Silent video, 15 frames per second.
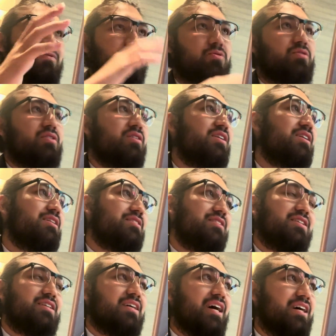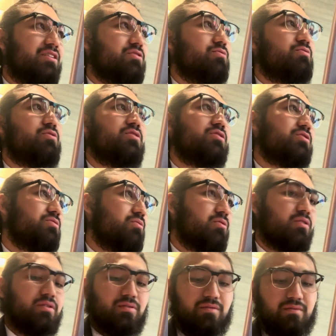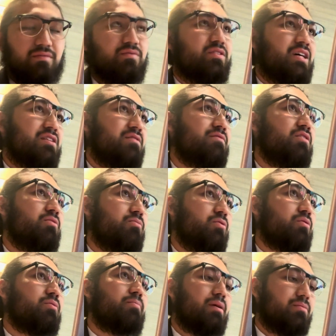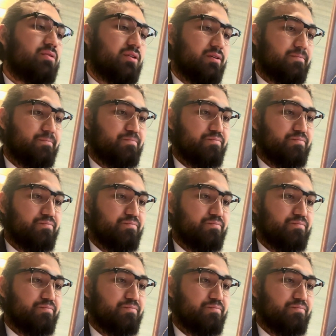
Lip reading: lower DEI scores or tend to vote more Republican.